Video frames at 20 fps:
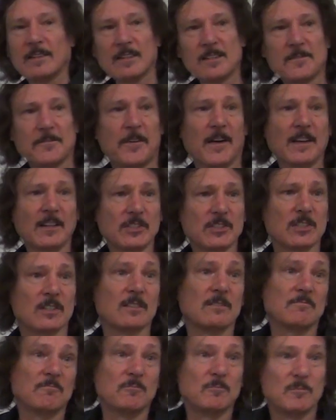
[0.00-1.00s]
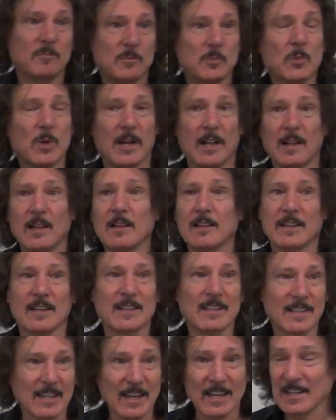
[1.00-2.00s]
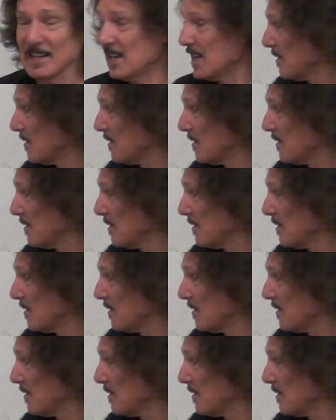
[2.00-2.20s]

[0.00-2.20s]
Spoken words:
this function, well, it kind of